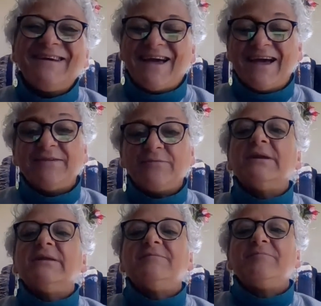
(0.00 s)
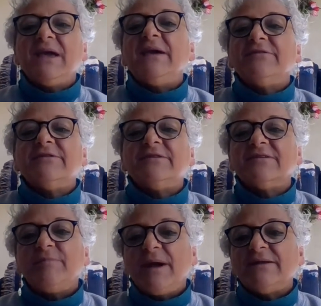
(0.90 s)
and what behavior is
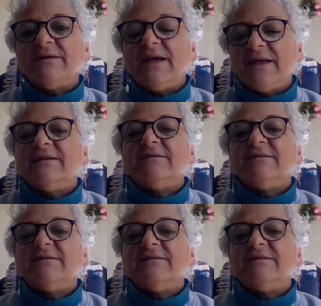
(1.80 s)
expected, and it